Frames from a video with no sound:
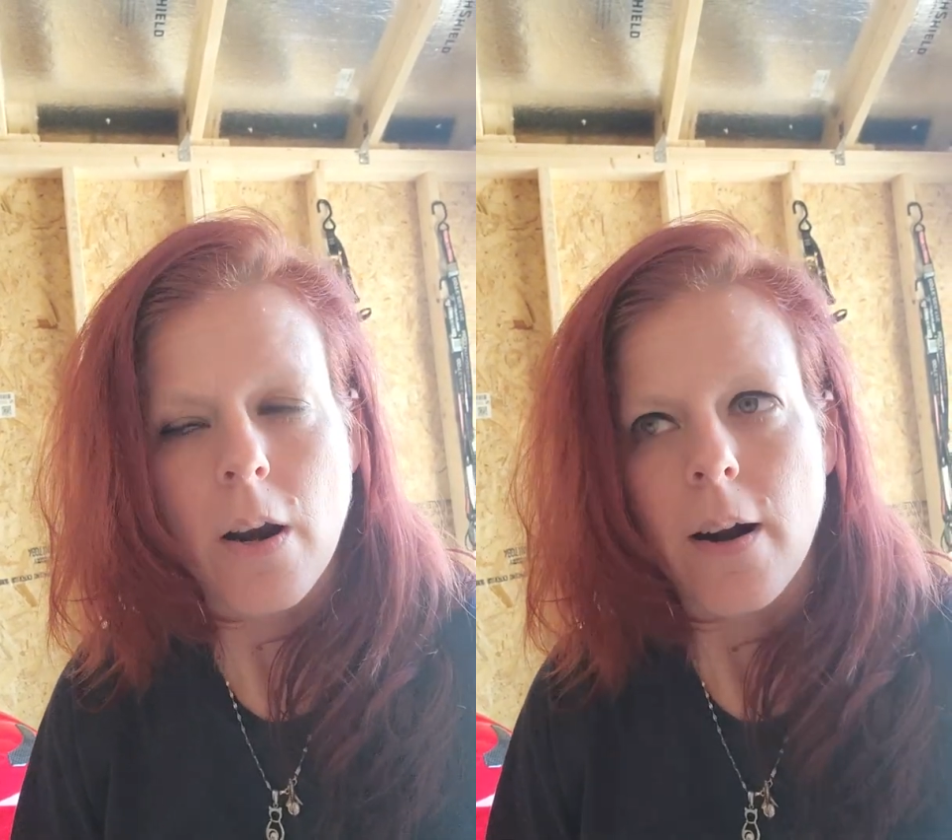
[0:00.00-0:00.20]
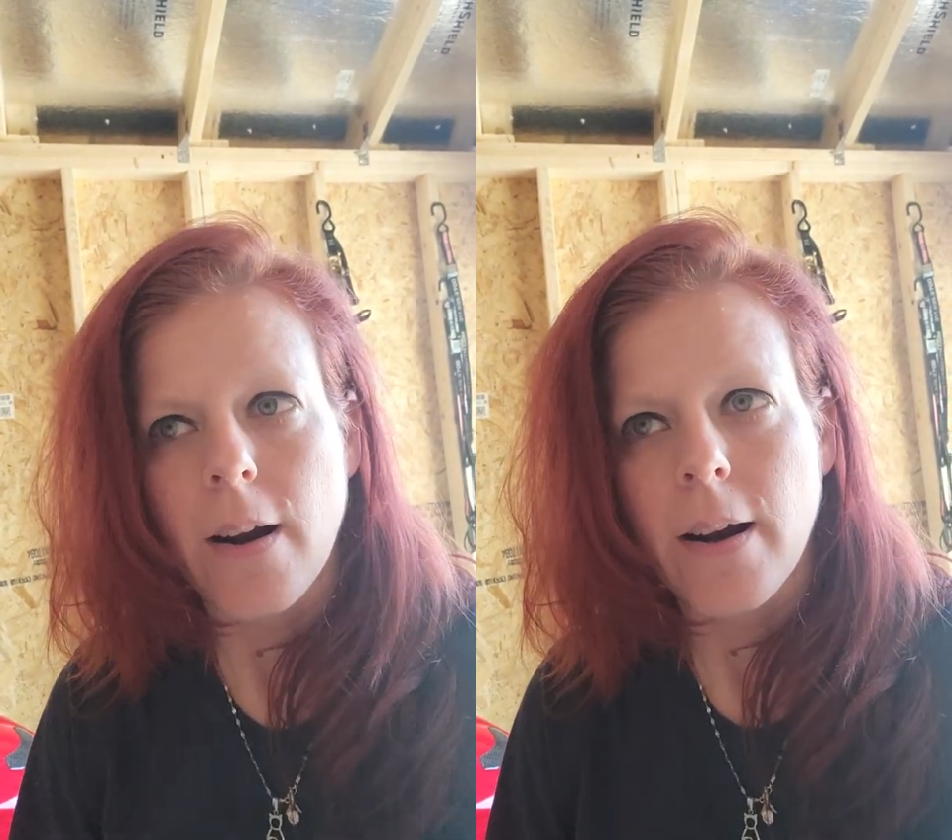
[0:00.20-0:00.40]

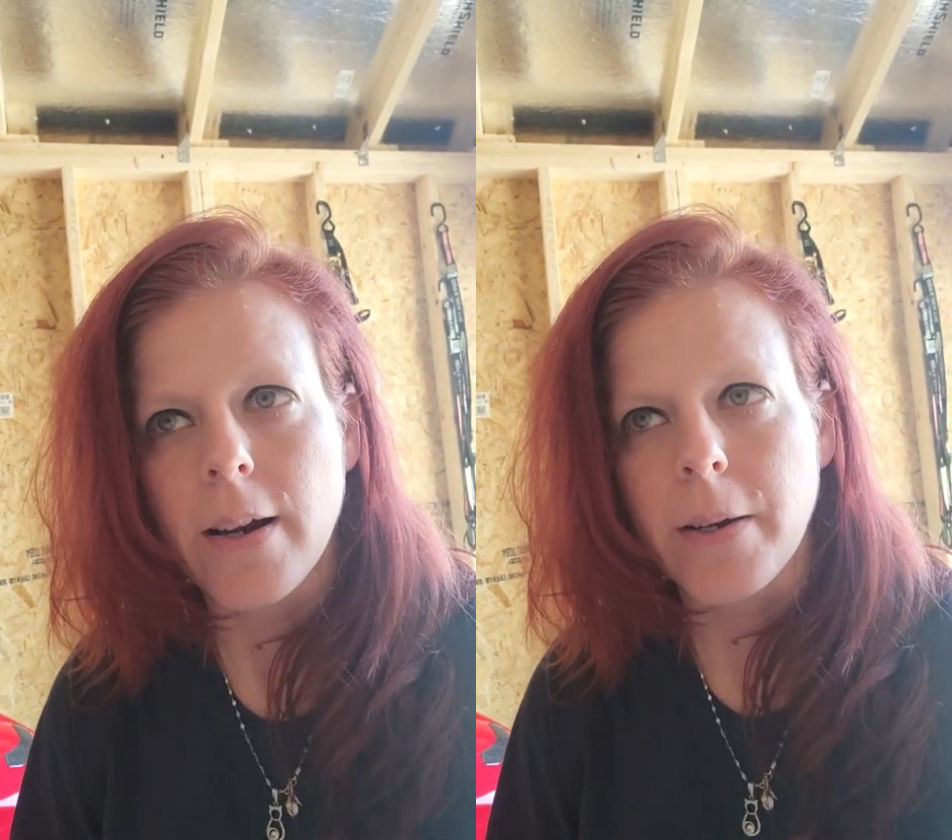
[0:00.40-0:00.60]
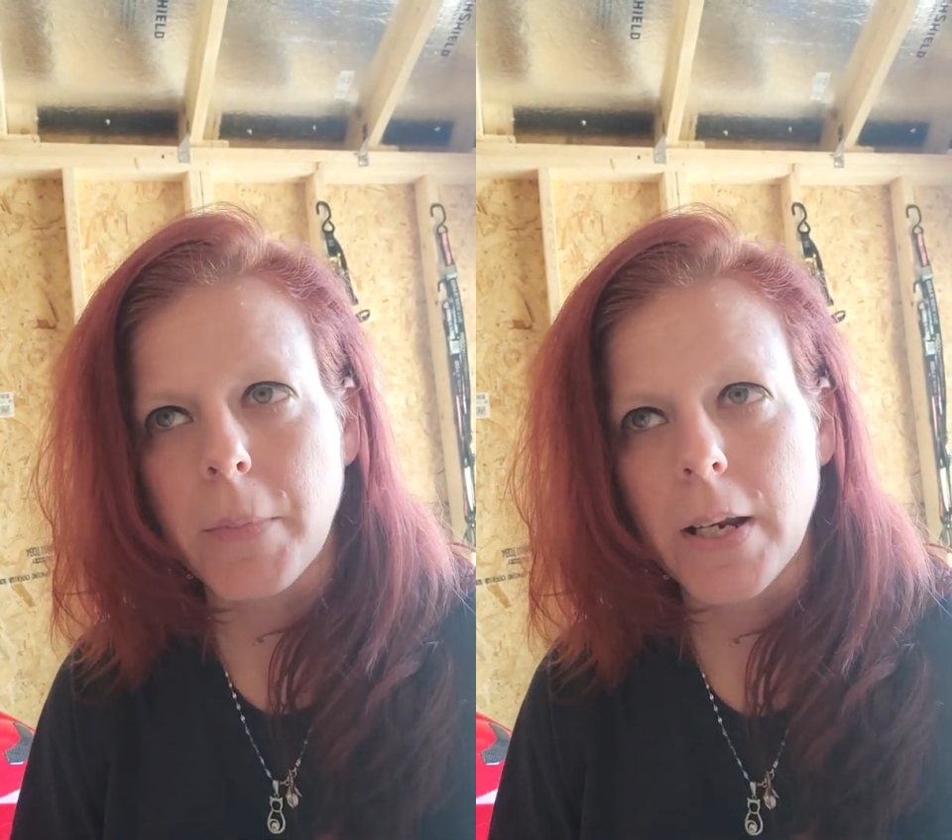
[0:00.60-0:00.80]

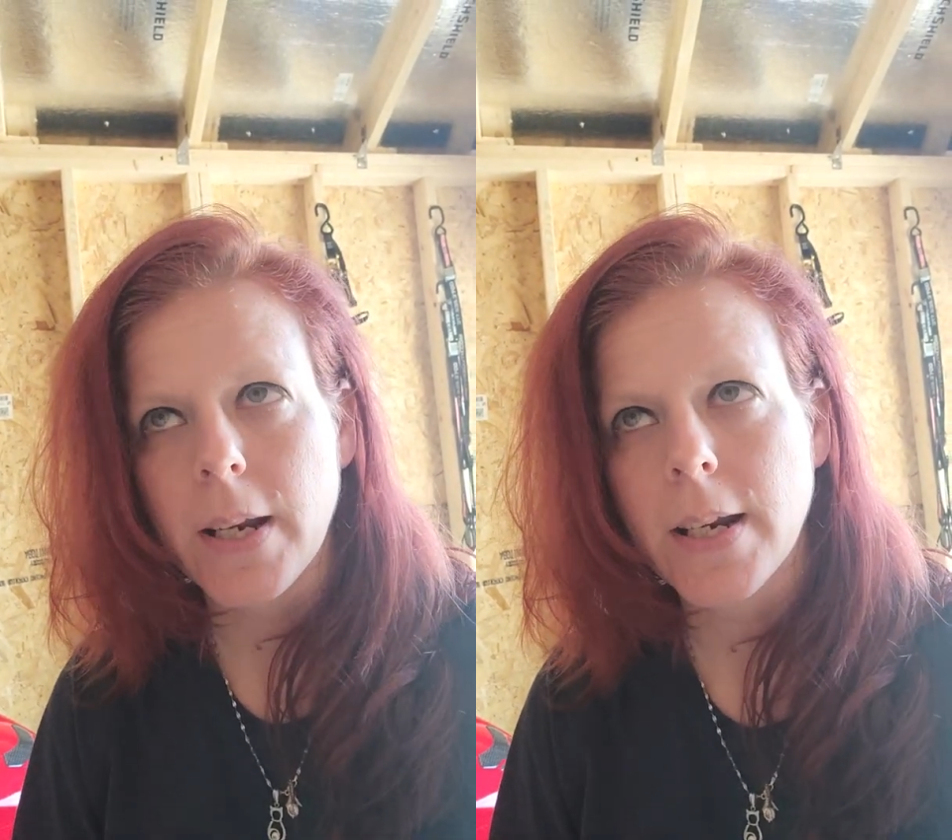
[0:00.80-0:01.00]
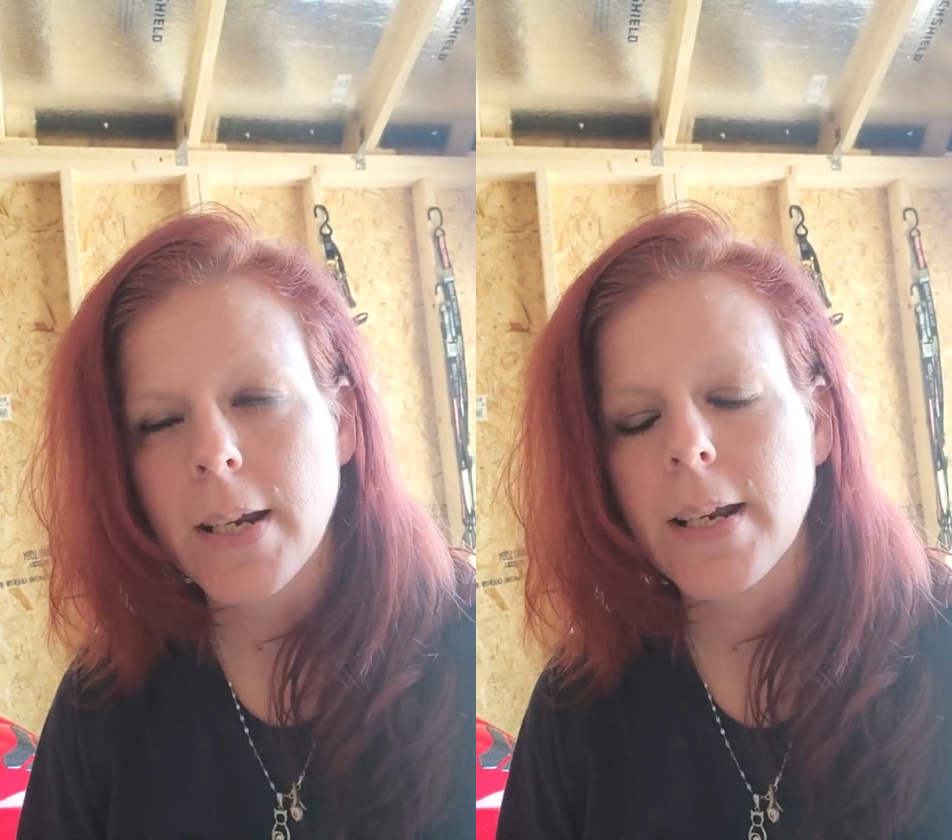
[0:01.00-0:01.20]
And
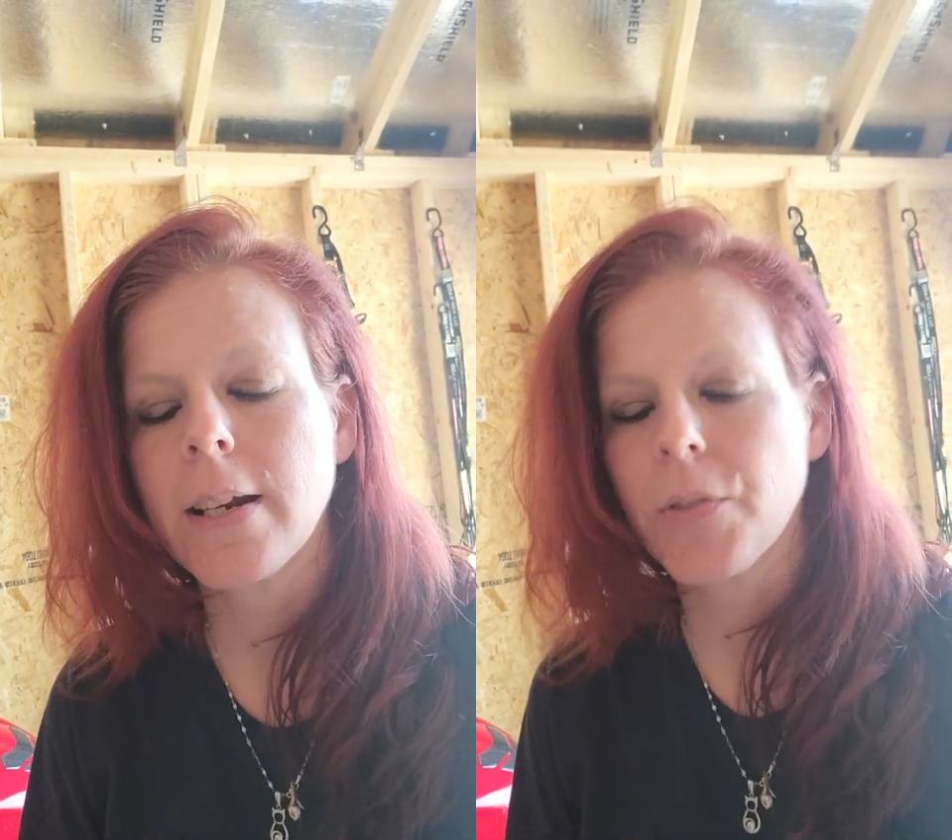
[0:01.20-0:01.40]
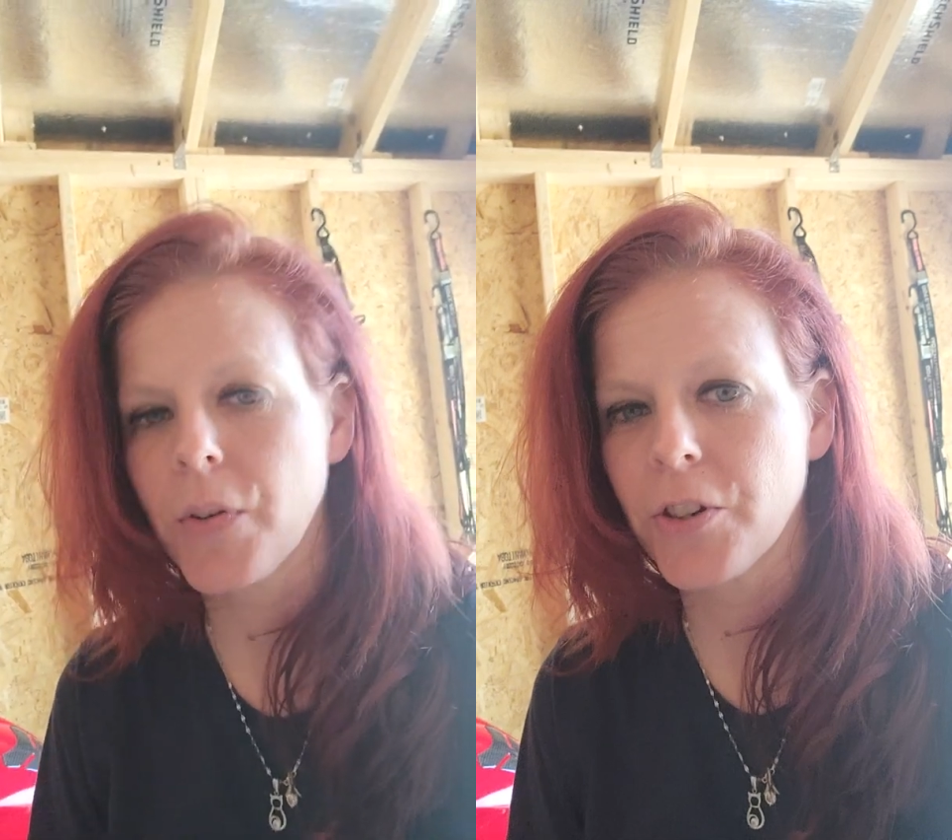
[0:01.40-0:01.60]
it
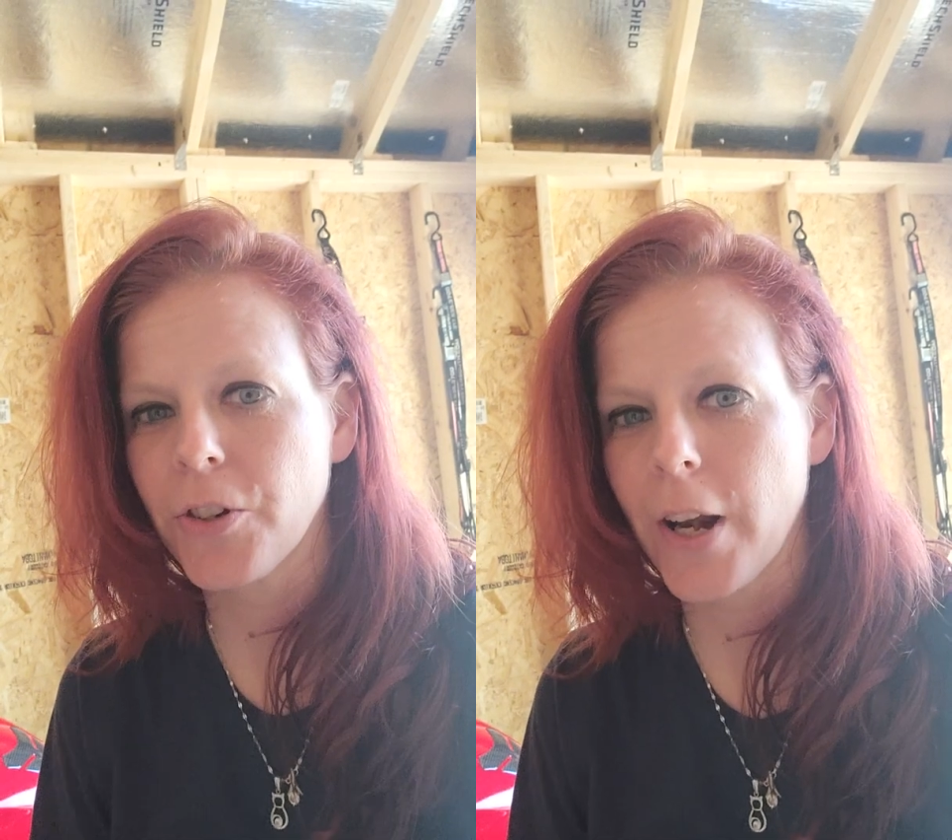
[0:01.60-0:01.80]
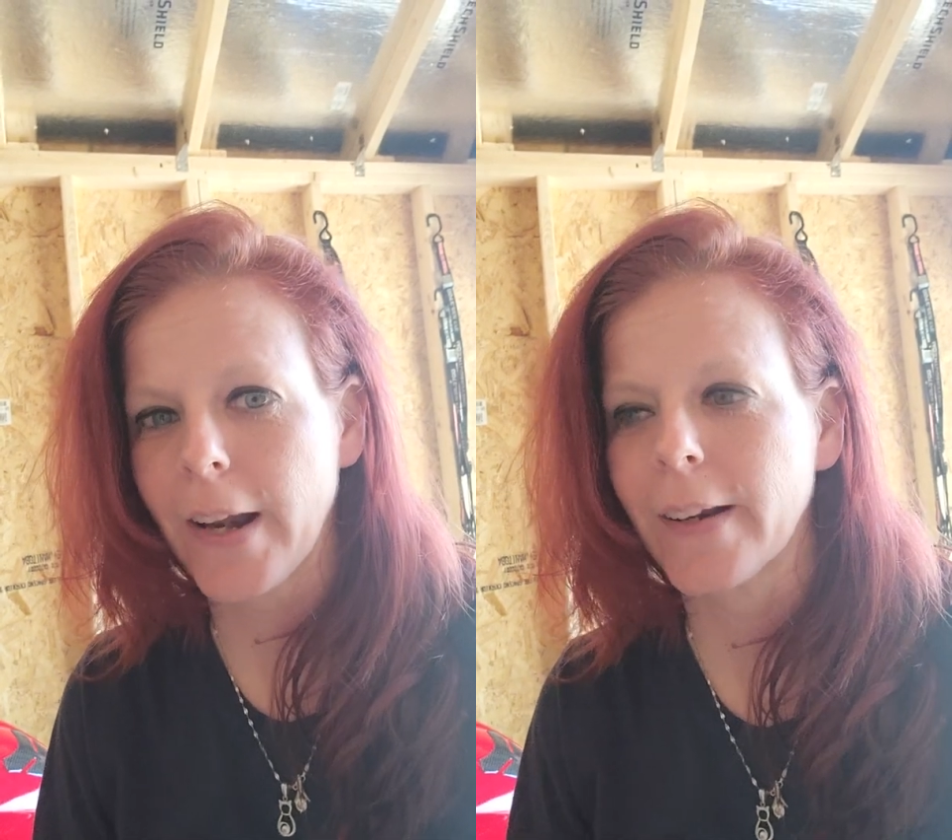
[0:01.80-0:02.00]
was
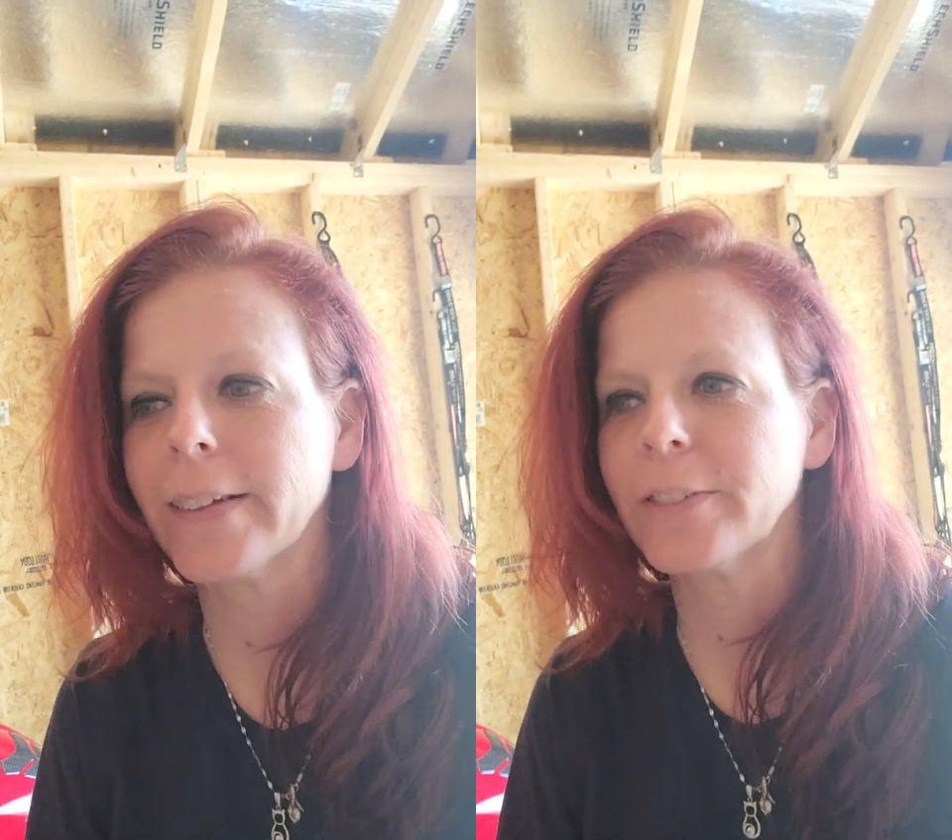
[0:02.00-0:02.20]
frustrating.